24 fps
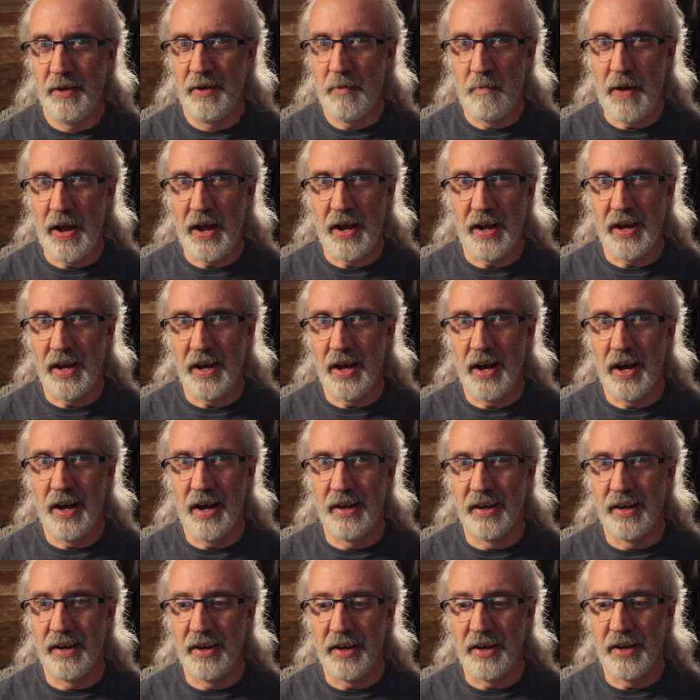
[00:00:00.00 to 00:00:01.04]
make
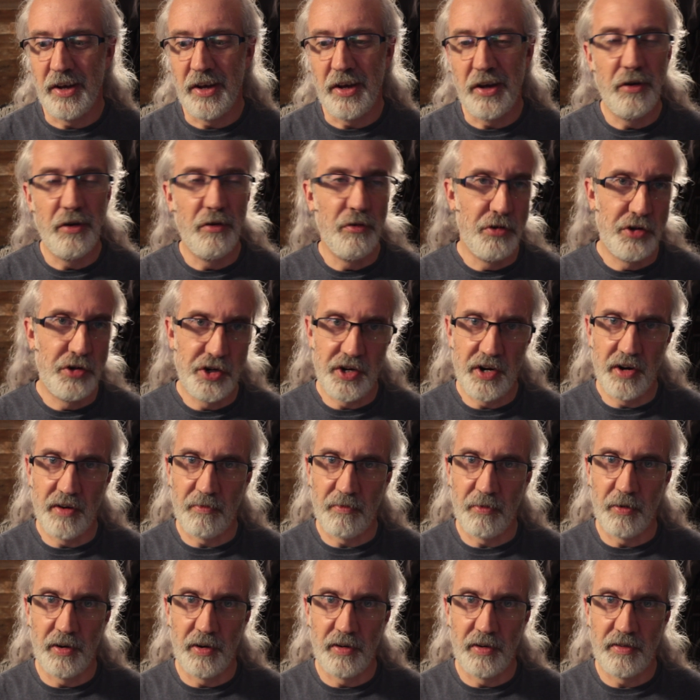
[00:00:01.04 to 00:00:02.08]
a huge
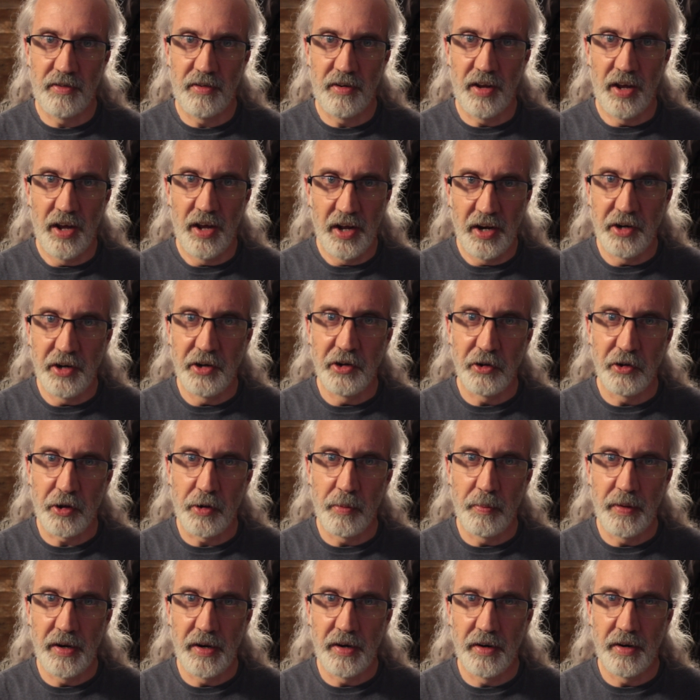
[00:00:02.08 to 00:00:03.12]
difference in your
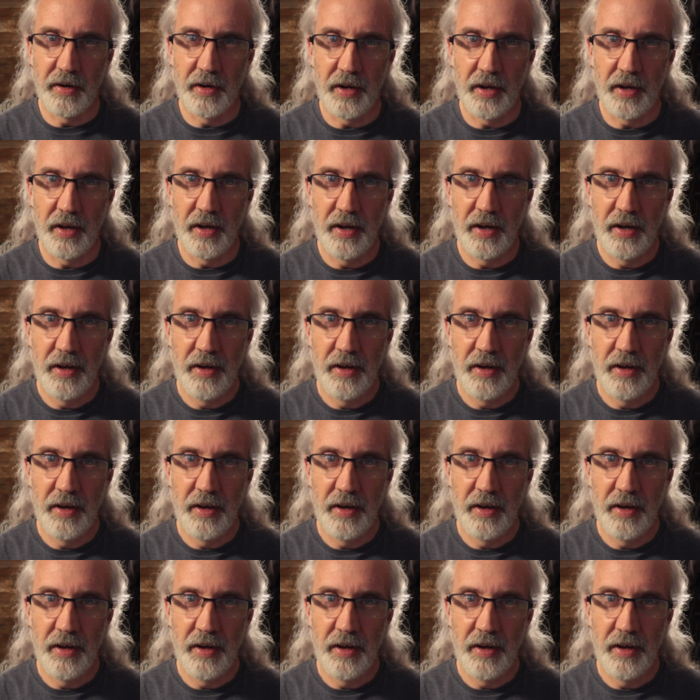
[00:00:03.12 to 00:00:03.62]
community.